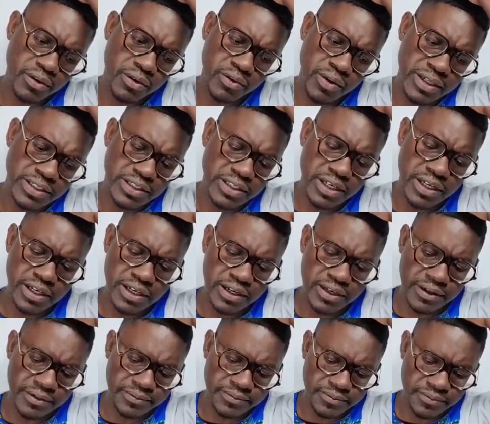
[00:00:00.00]
what's
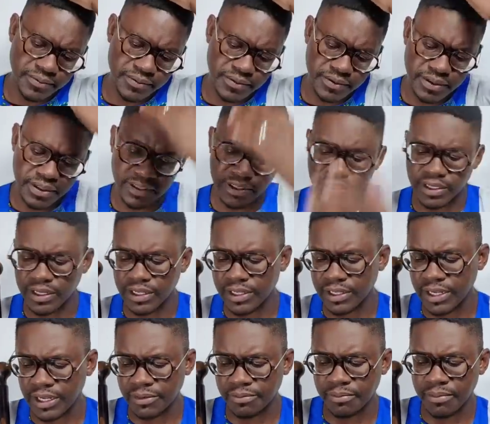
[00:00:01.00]

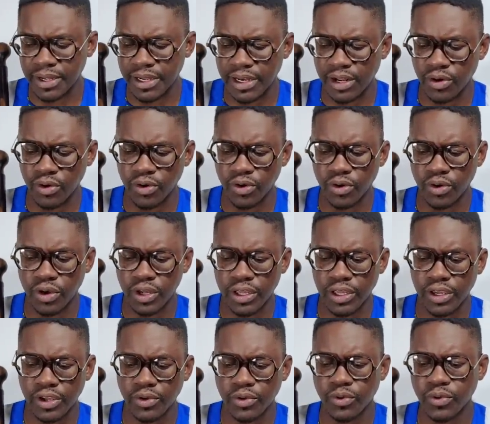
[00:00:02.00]
that mother
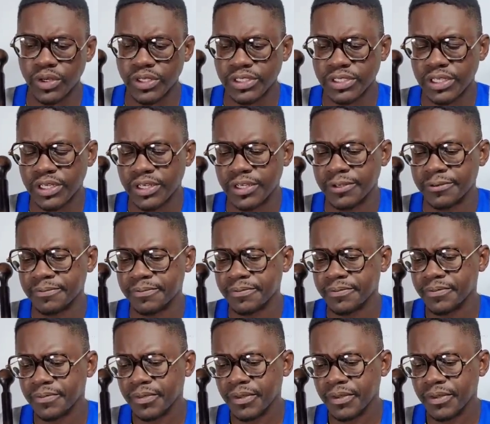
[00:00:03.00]
again who was the